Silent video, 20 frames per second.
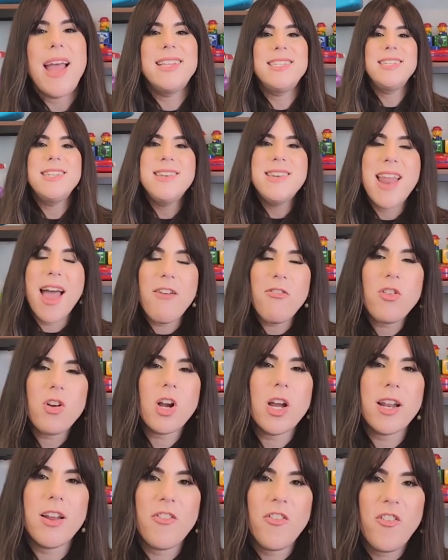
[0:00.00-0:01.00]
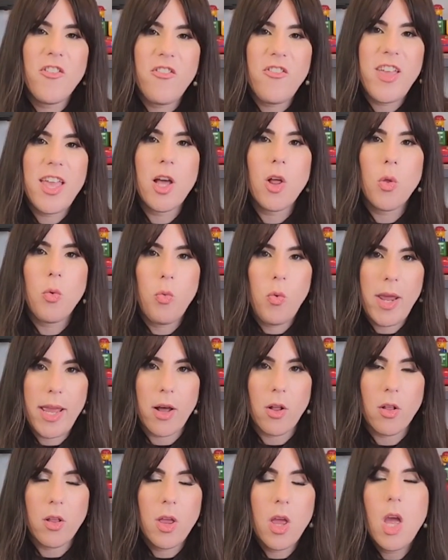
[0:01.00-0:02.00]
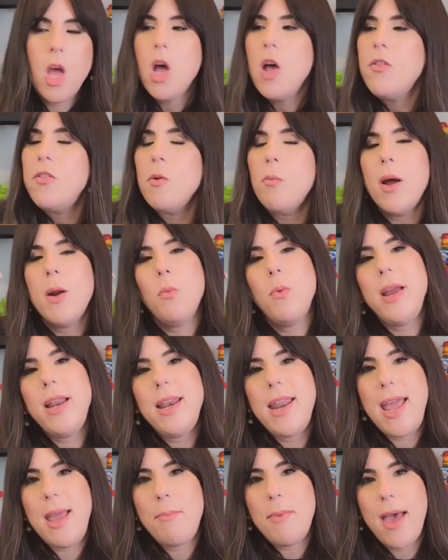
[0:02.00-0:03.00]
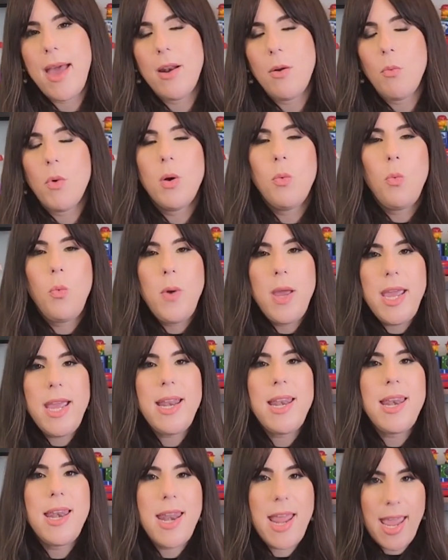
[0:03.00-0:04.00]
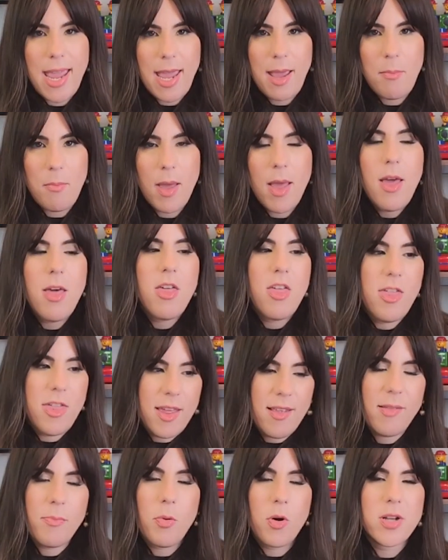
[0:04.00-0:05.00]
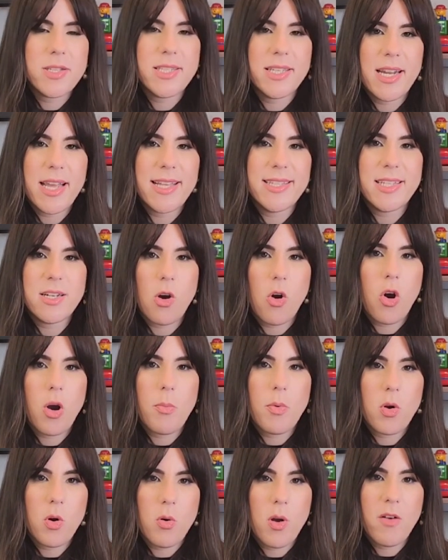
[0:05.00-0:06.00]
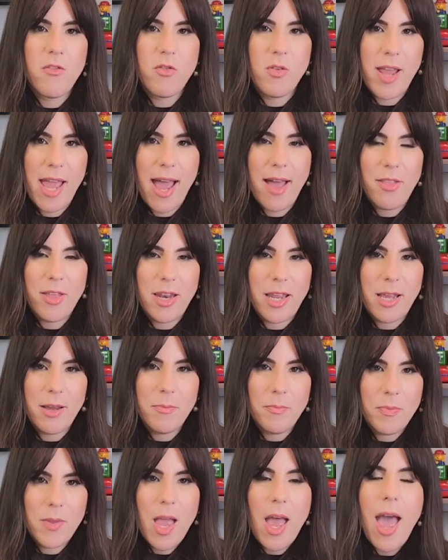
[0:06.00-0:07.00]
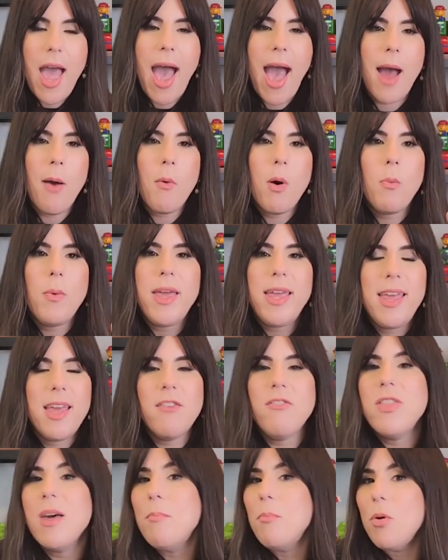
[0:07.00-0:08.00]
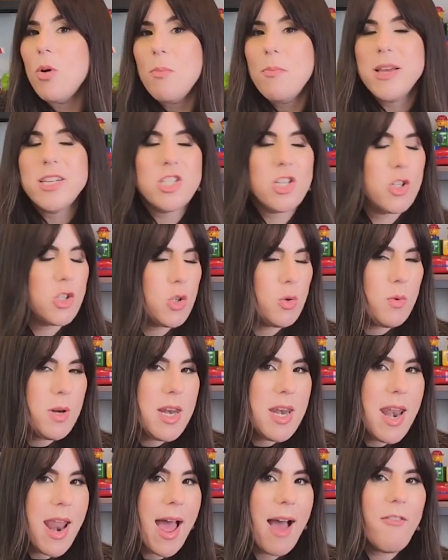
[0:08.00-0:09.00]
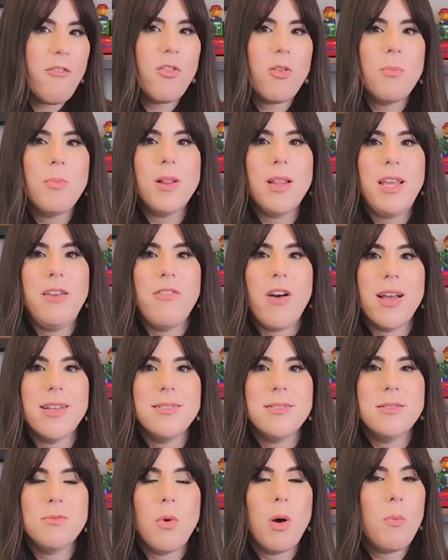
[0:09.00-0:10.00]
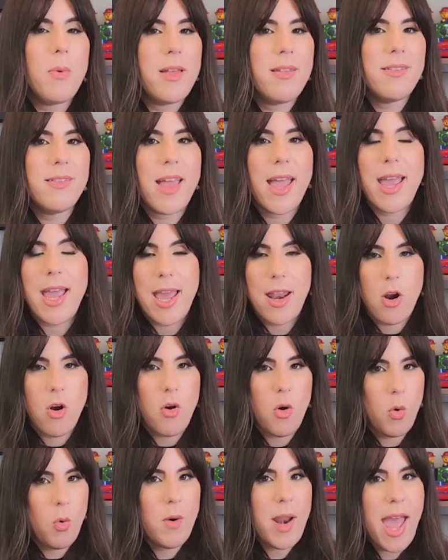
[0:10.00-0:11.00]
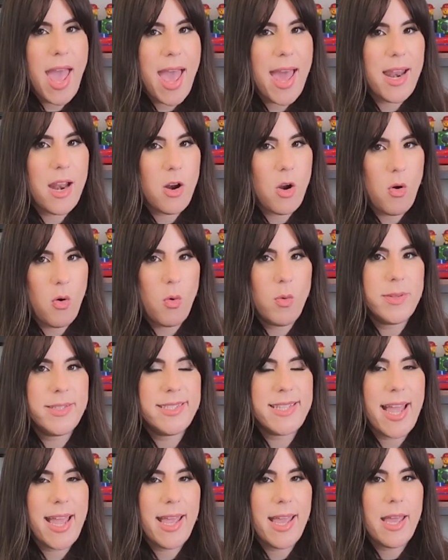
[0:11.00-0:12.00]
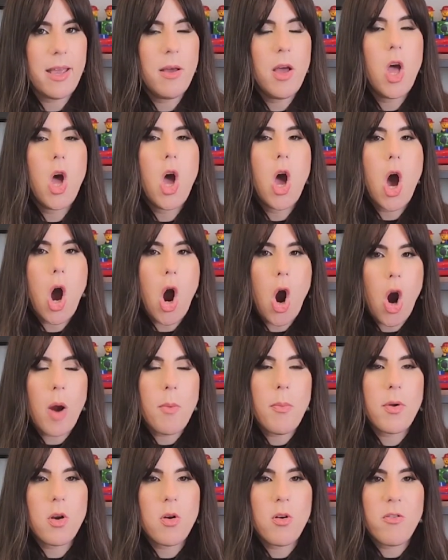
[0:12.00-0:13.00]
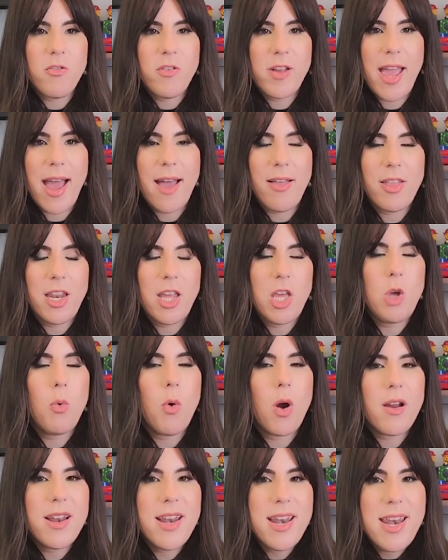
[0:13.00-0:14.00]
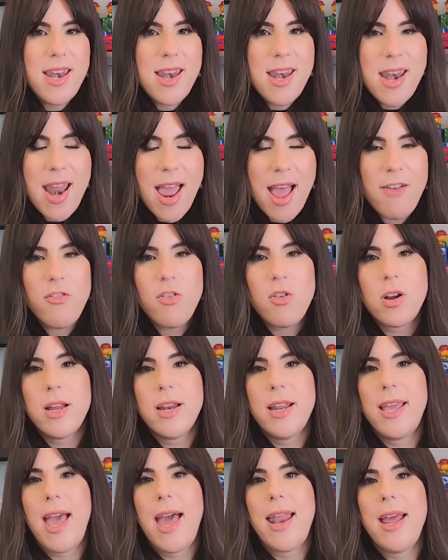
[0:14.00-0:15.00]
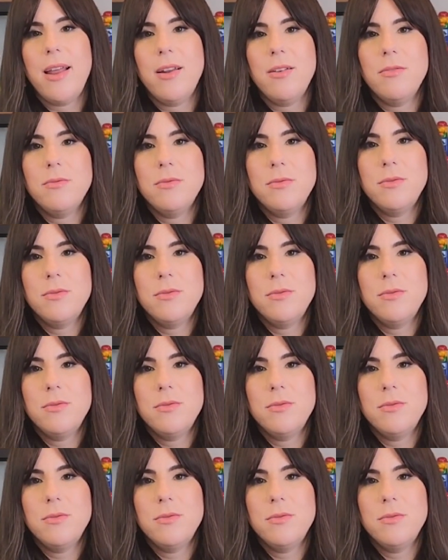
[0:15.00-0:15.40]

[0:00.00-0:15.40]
it's never going to feel real. So when we name it, when we name this person is an arbiter of reality, and when we give them permission to never believe us, when we say in our own head, in our own psyche, arbiter of reality, you are never going to get it.